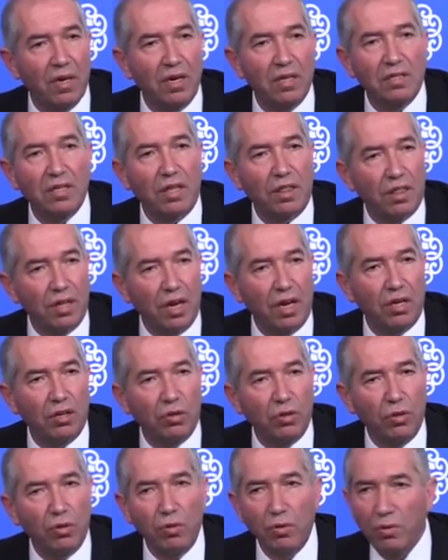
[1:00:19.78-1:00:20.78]
is a threat
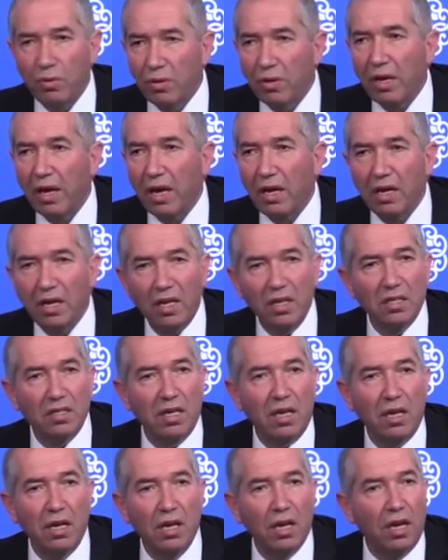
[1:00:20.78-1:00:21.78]
to you, you can
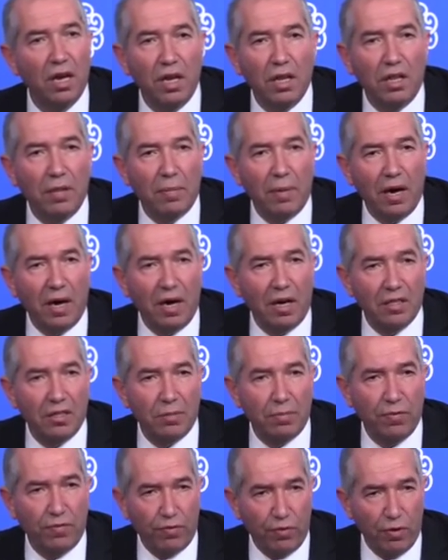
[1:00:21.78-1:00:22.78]
easily. In the
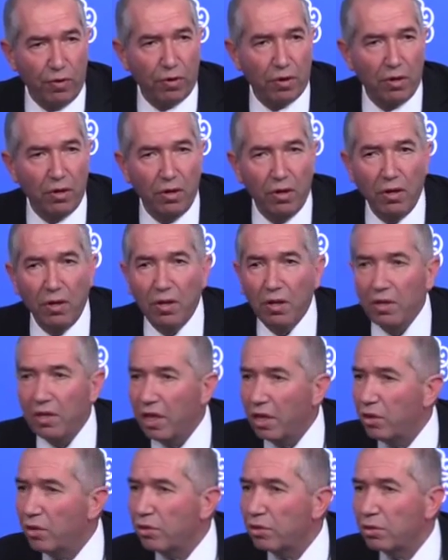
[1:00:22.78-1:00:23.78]
past, before
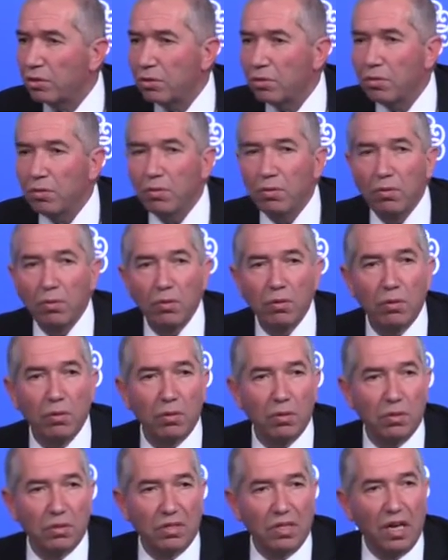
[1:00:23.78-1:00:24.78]
they used
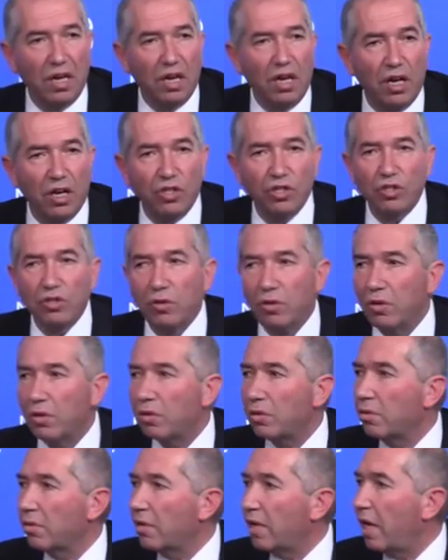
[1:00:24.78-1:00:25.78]
to search
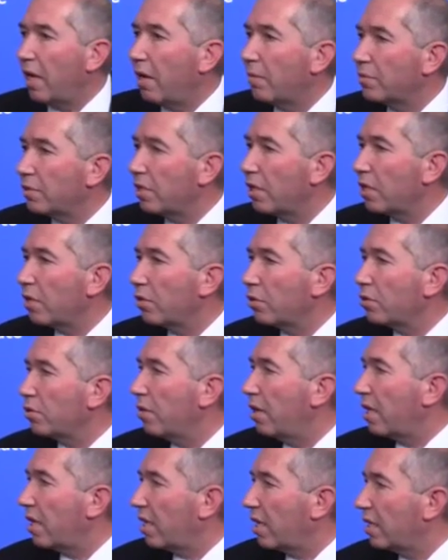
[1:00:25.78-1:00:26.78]
or to capture or
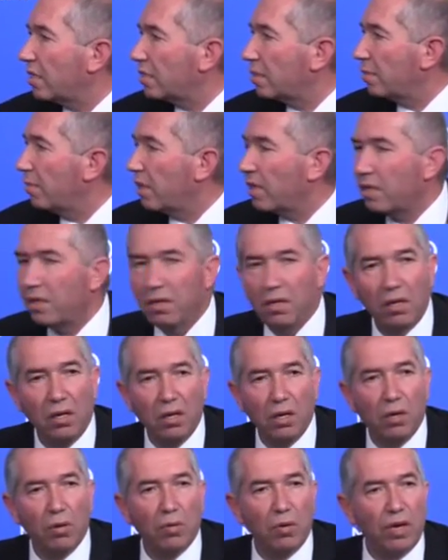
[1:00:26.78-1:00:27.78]
to arrest, but
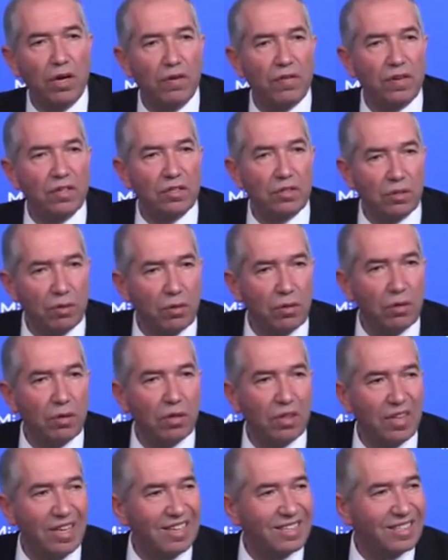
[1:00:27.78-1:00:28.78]
we never saw
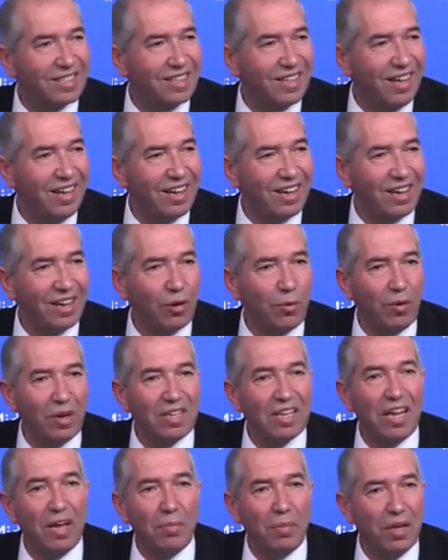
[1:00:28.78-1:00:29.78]
things like
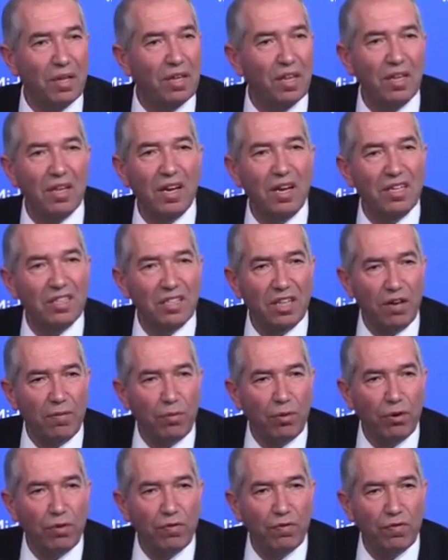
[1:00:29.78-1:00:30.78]
what happened in the last
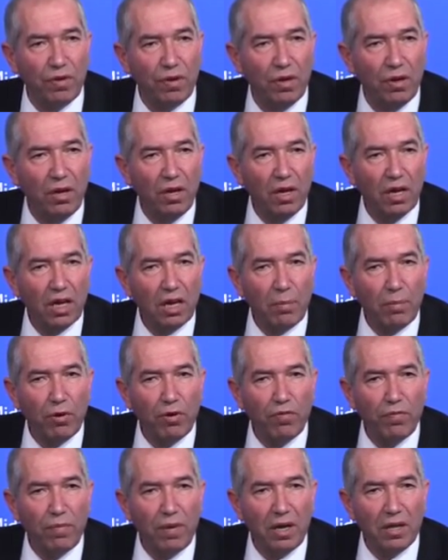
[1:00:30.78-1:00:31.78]
couple of
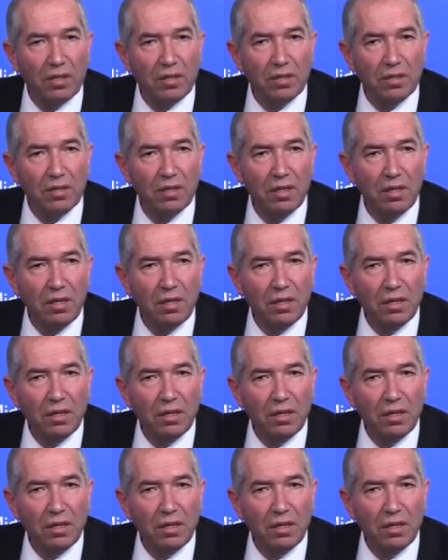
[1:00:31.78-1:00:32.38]
couple of months.